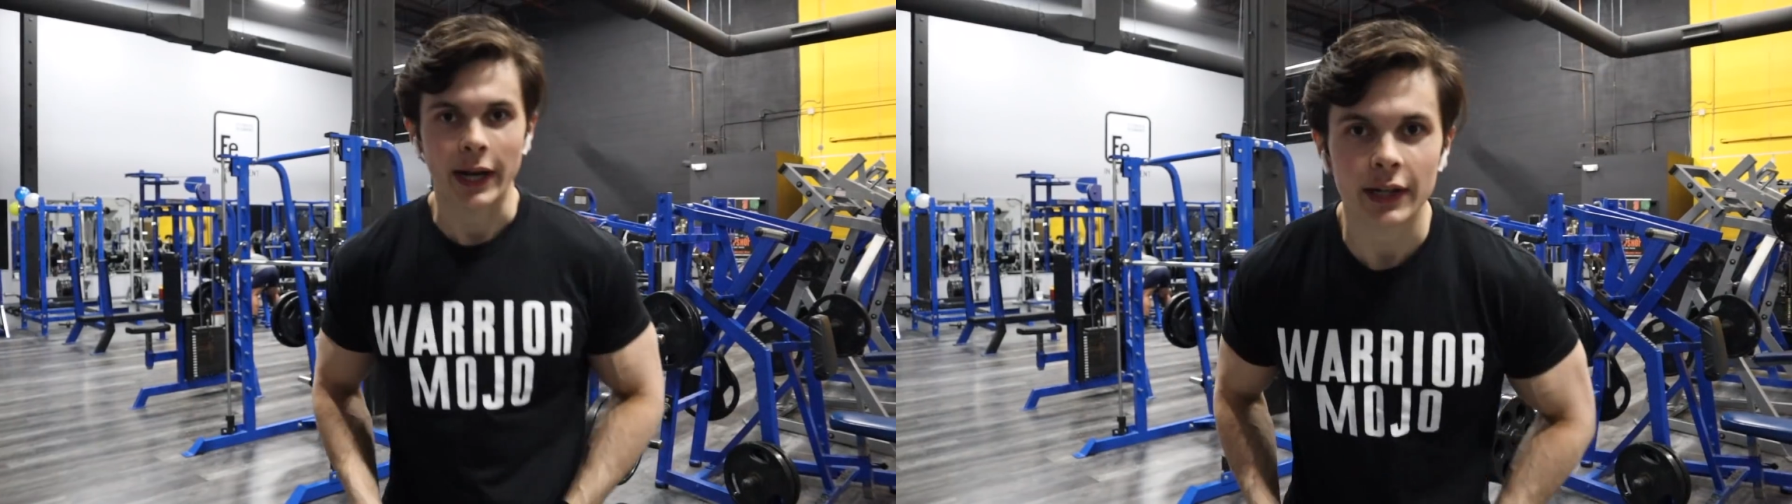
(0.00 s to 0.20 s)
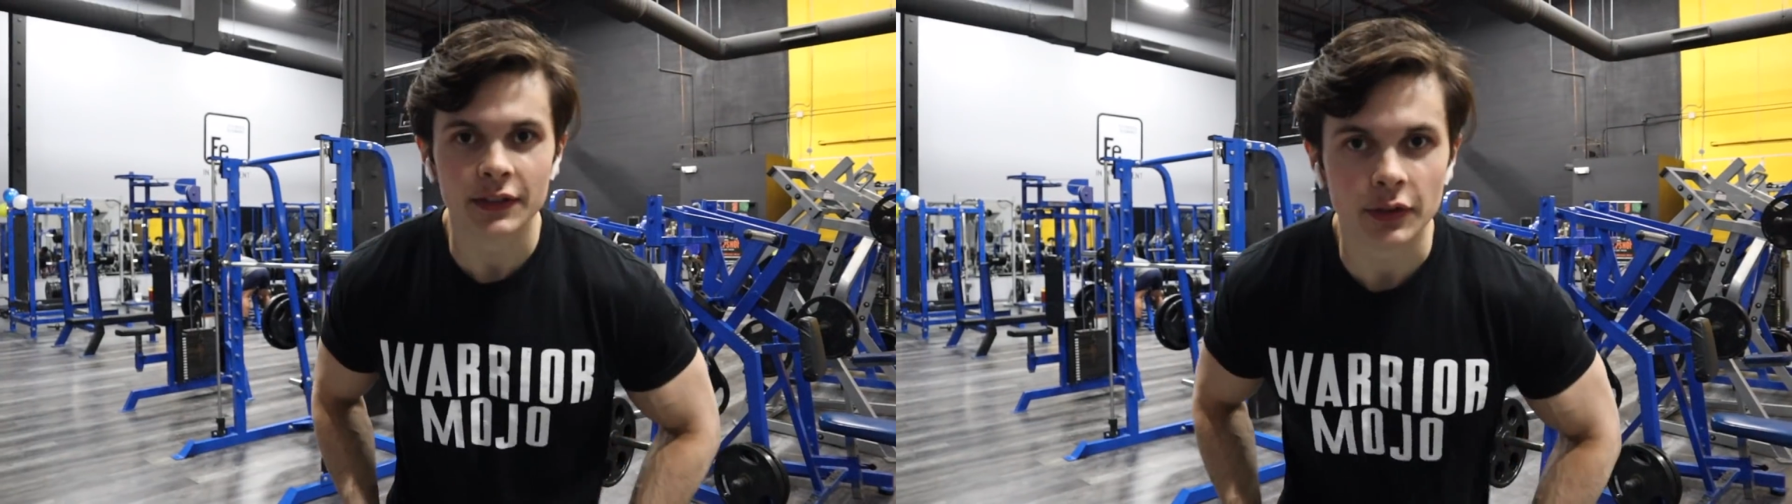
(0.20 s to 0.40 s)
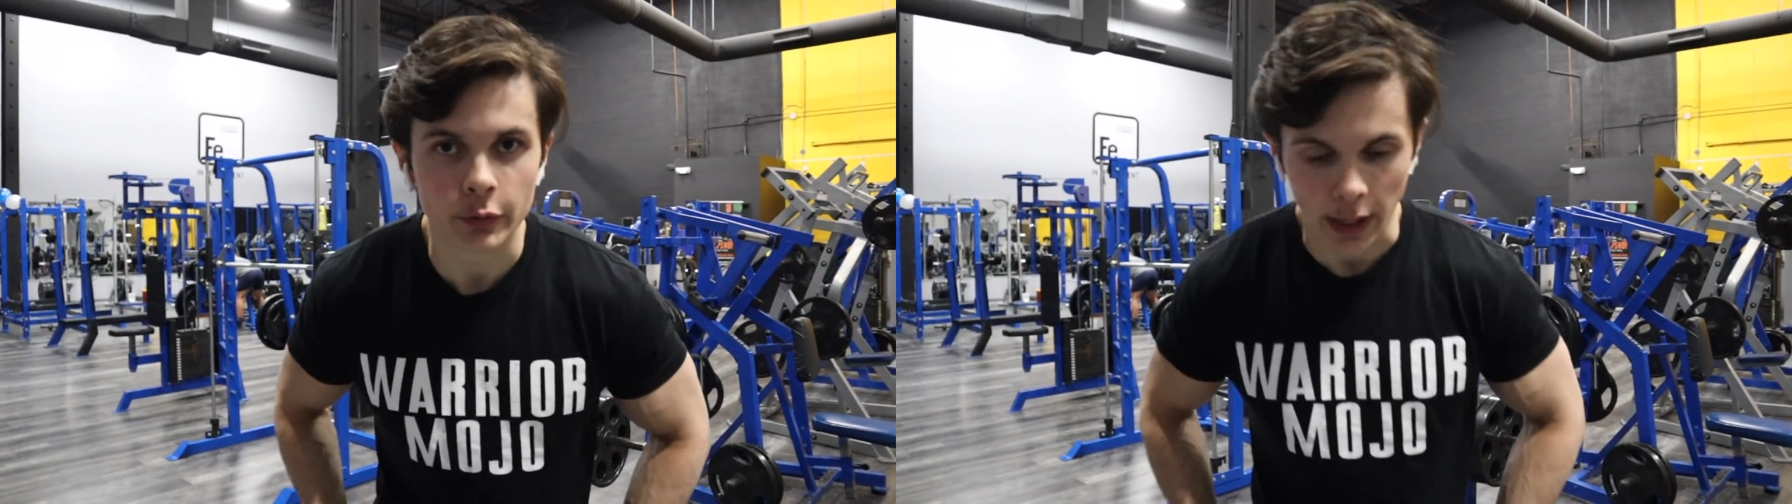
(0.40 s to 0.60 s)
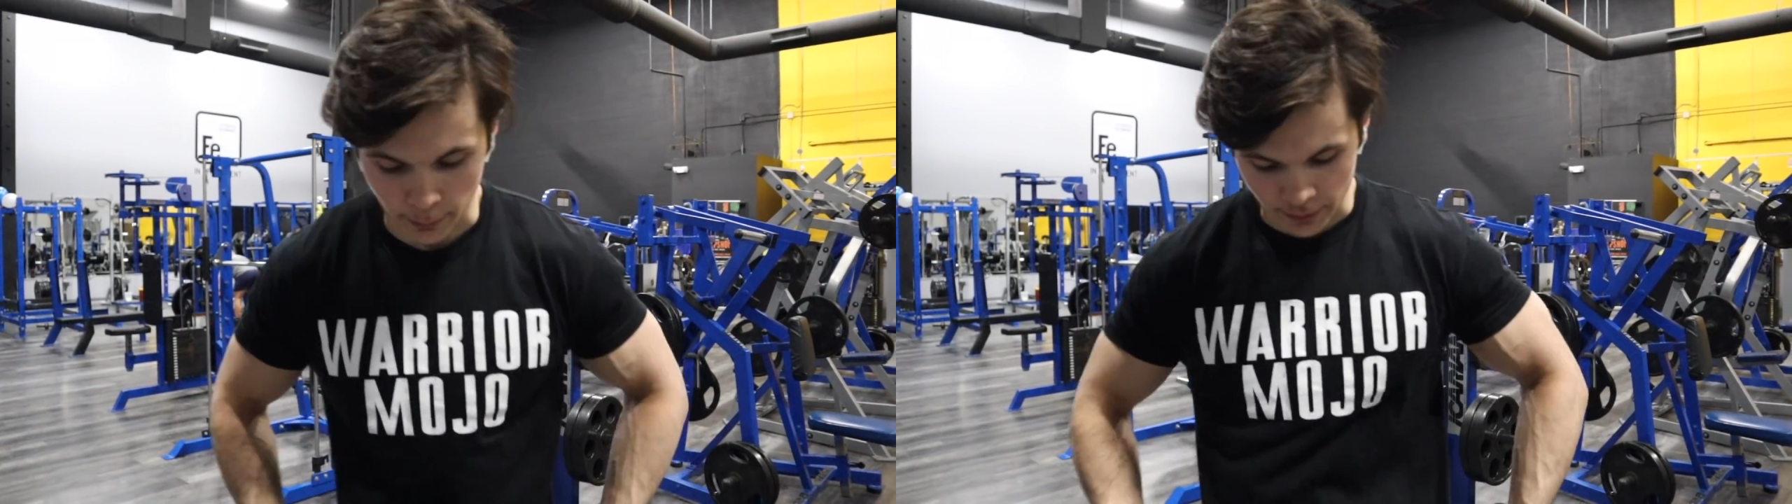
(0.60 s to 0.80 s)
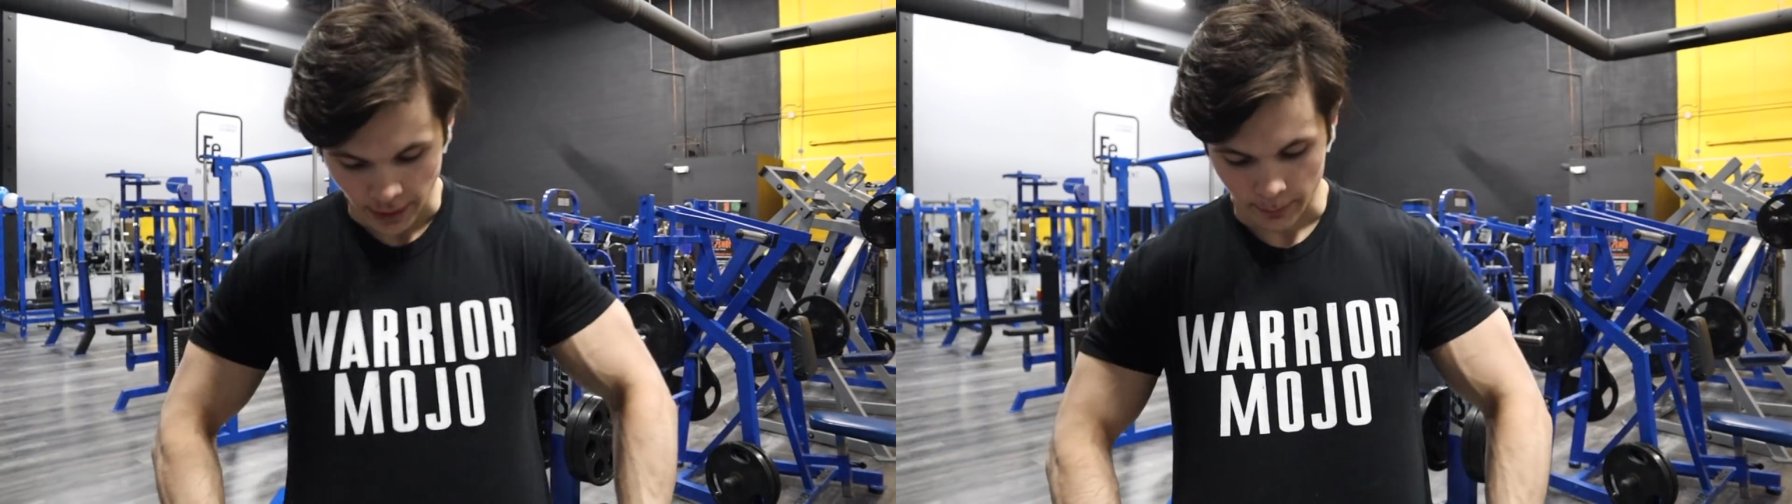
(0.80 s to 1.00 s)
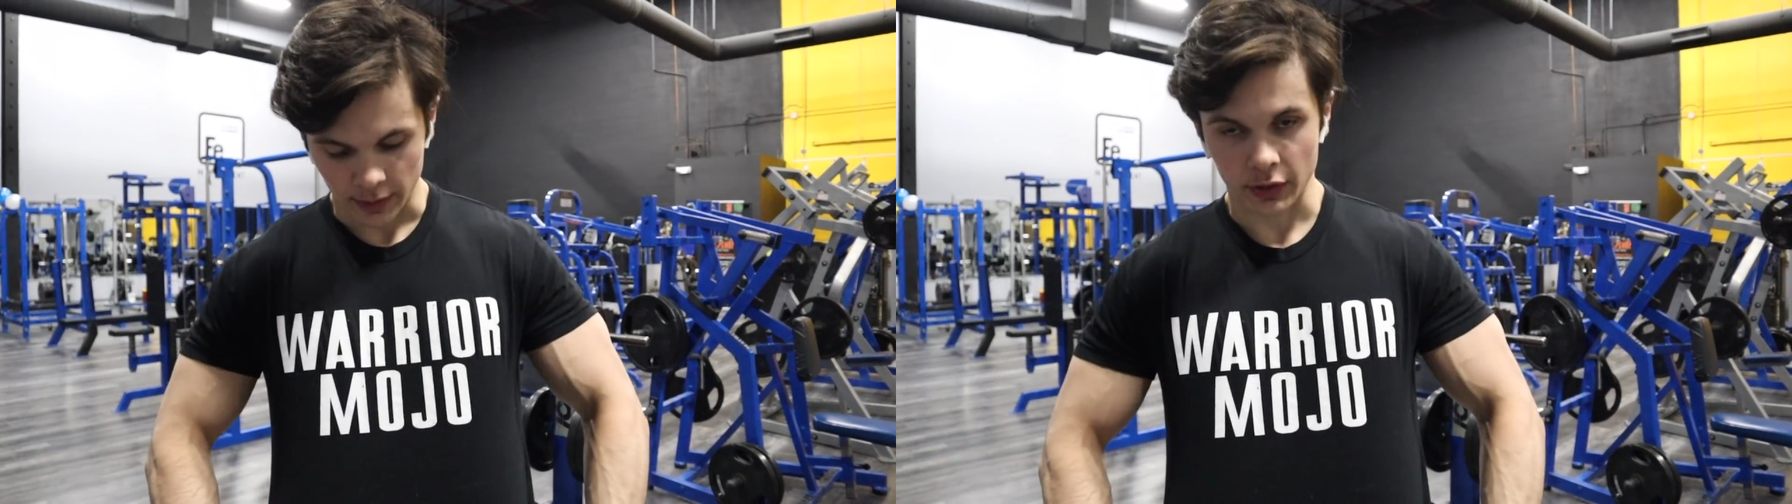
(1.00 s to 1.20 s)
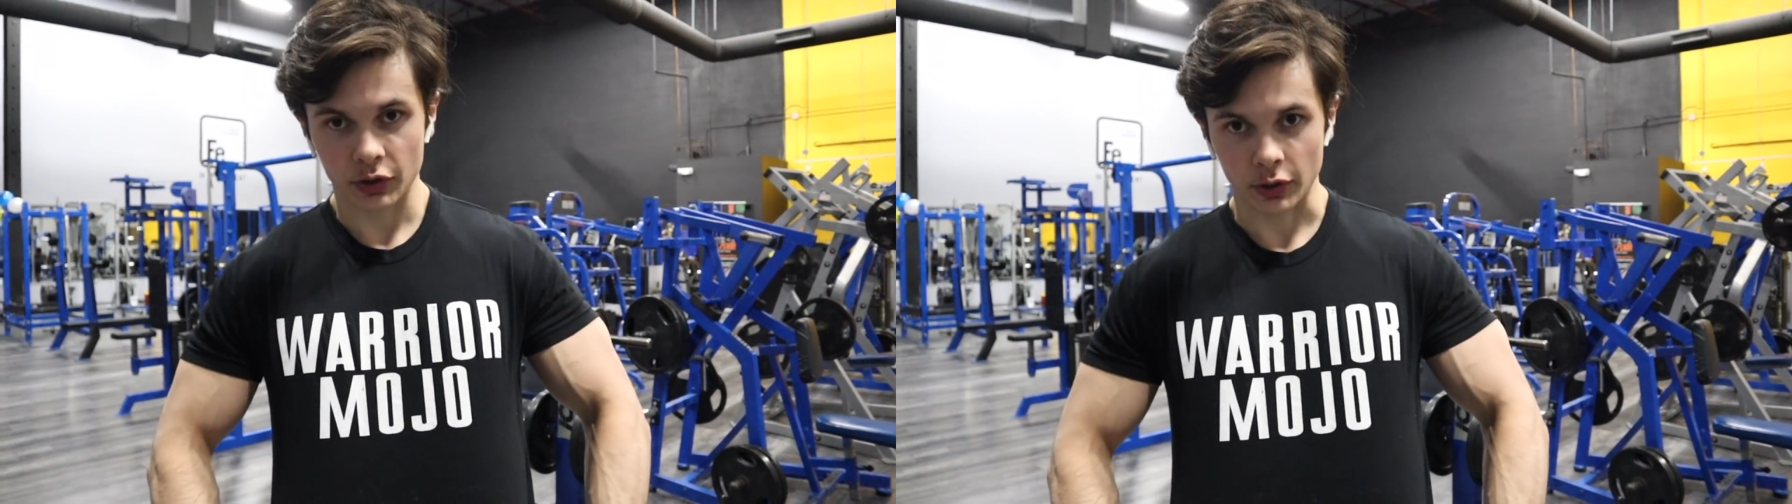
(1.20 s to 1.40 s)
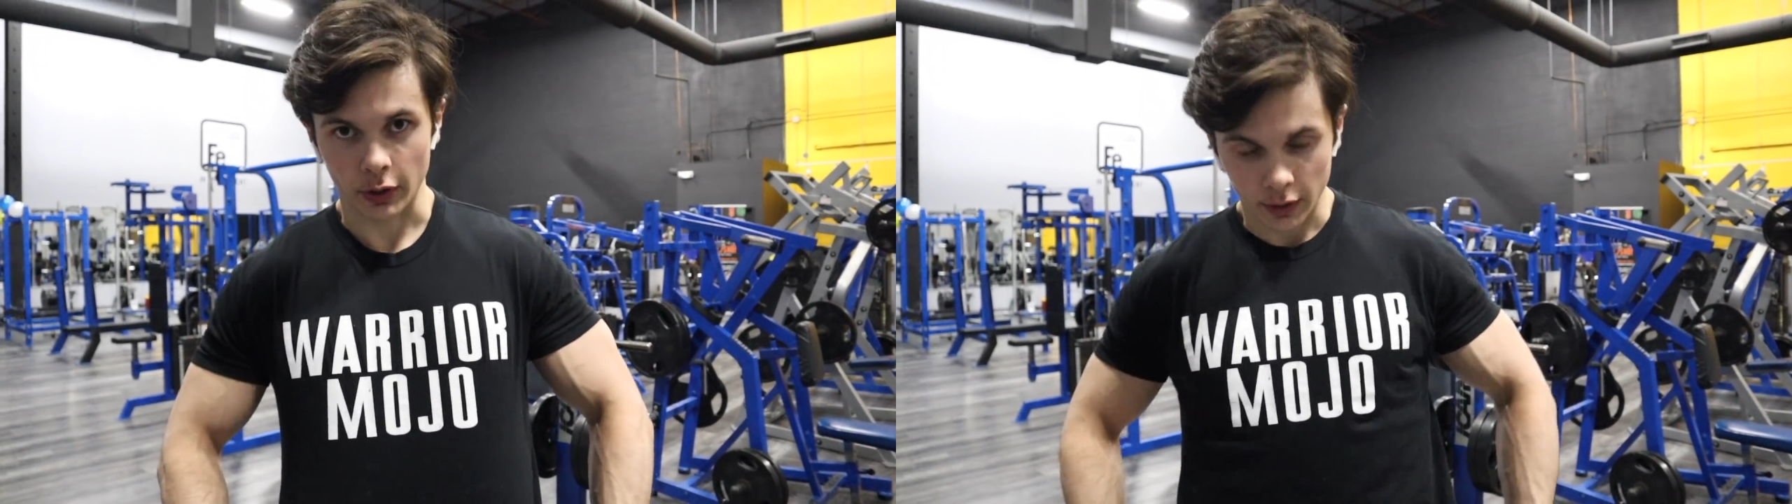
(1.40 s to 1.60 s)
I had a subscriber send me this
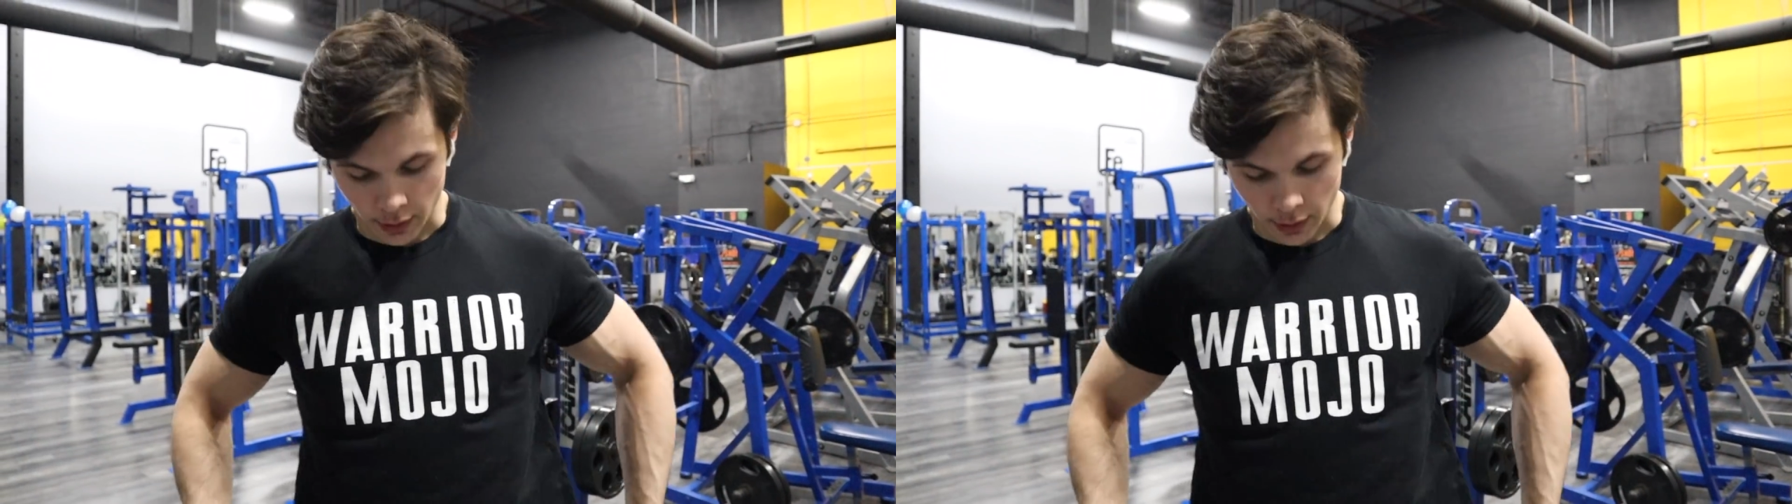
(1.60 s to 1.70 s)
shirt